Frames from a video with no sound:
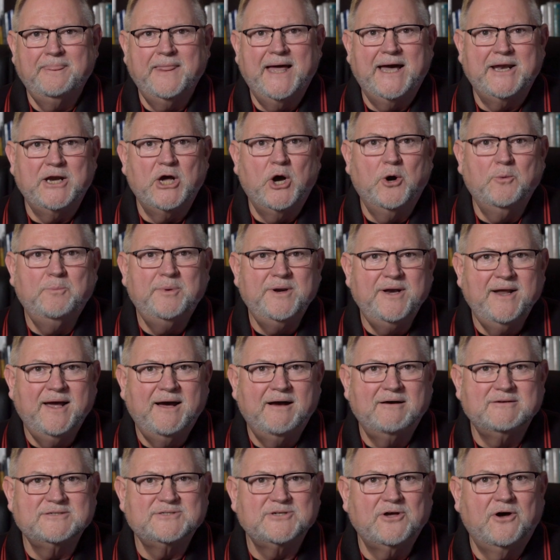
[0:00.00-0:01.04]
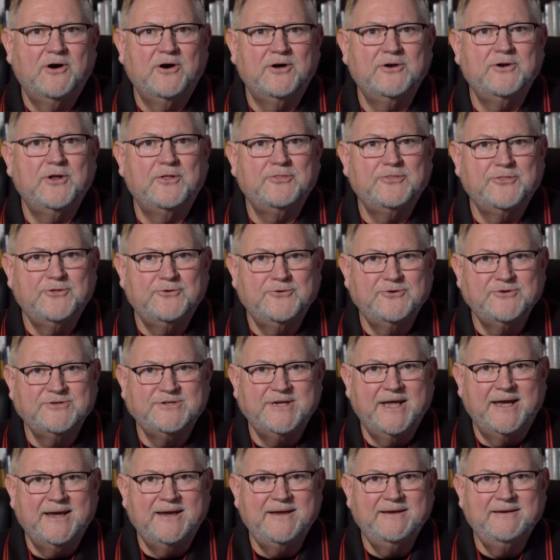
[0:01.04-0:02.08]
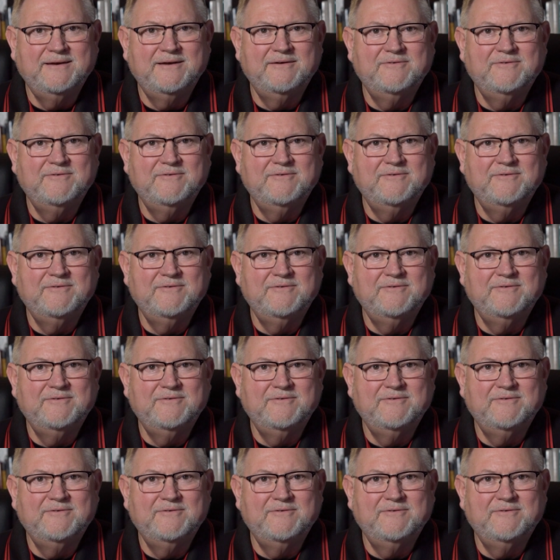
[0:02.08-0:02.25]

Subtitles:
at Open House on Thursday,